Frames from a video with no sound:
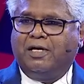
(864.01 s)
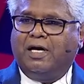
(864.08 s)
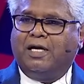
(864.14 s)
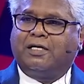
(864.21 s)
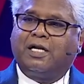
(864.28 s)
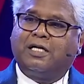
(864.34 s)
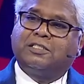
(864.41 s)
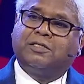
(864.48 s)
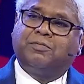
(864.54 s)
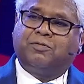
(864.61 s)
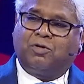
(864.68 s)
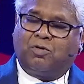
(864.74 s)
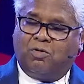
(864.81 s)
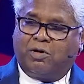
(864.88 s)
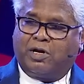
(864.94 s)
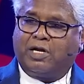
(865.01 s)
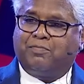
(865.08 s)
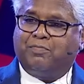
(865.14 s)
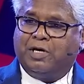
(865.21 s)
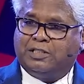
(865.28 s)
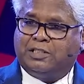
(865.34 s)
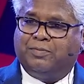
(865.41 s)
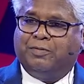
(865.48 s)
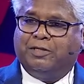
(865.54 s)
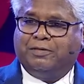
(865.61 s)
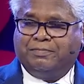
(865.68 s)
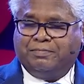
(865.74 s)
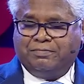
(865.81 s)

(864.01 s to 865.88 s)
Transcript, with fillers: and tells them to go get Benjamin